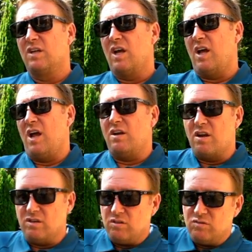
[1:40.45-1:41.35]

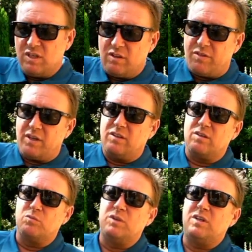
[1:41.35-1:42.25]
and unique thing
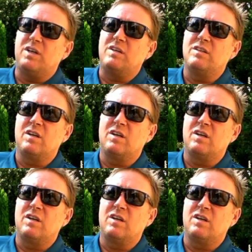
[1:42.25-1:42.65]
that we did.